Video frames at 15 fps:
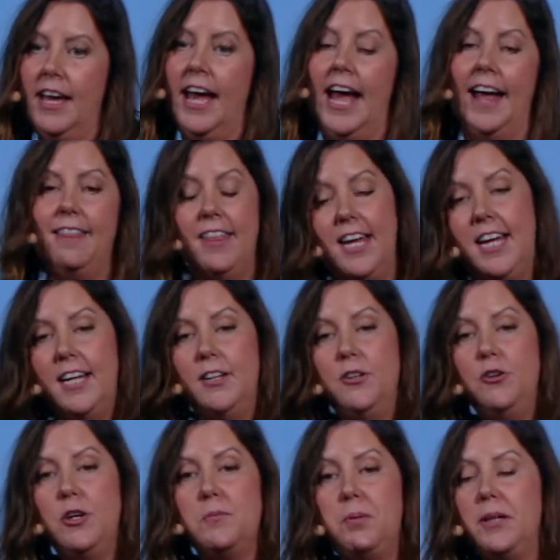And then you
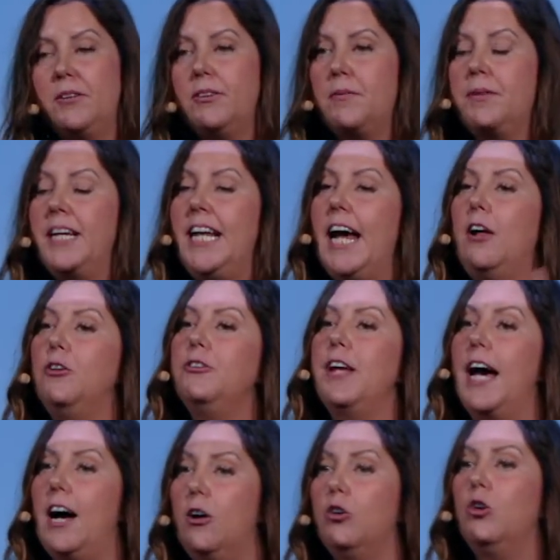can put something else
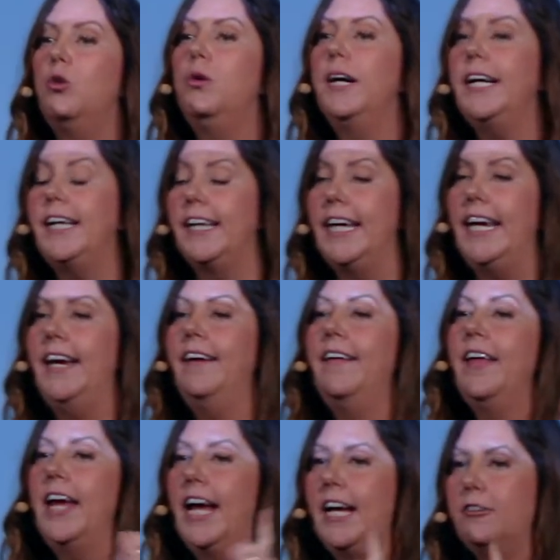out quickly
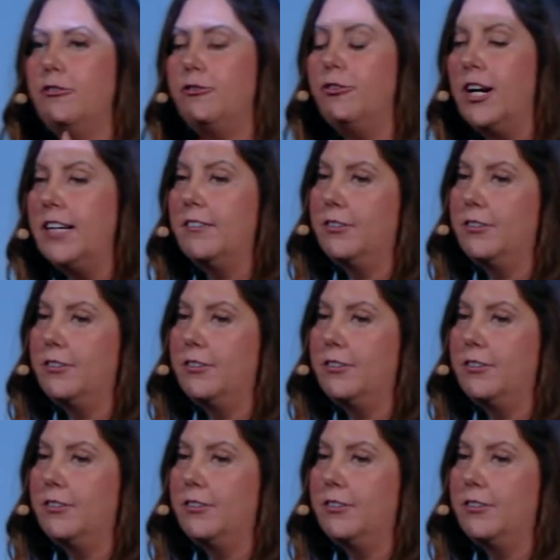in front of